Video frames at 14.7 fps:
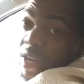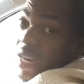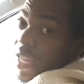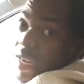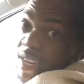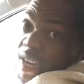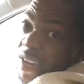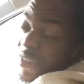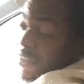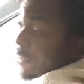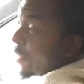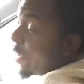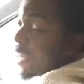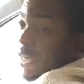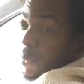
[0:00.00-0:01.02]
I got a
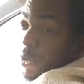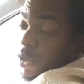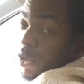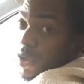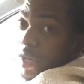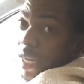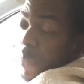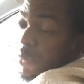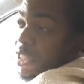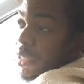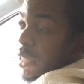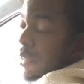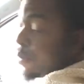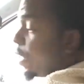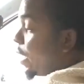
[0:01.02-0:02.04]
coffee video, I go turn on
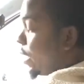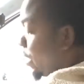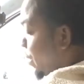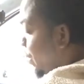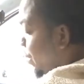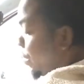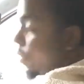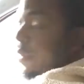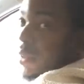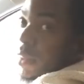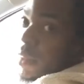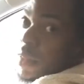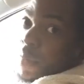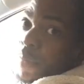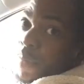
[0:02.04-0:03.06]
my GPS.
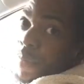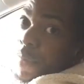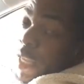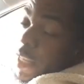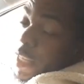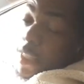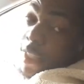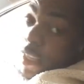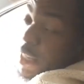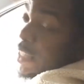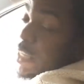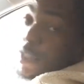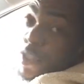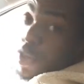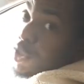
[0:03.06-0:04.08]
Yes,
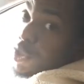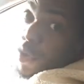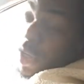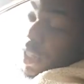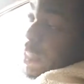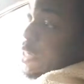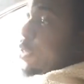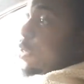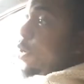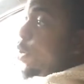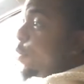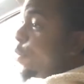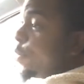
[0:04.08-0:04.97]
that's just so it go.